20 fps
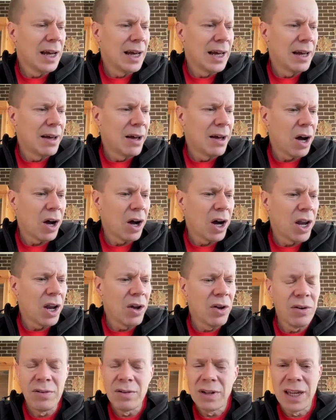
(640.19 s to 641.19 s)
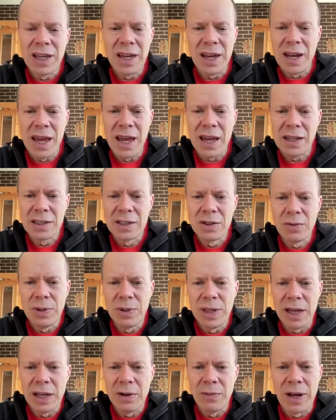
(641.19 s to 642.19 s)
I don't connect
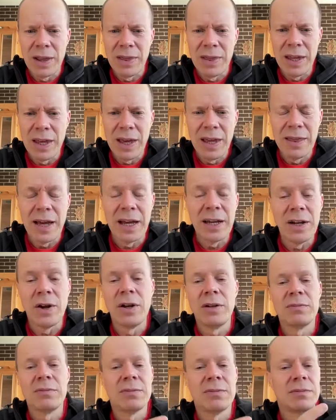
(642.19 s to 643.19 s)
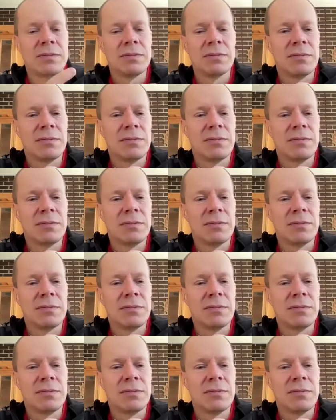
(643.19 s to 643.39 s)
with anyone there. They don't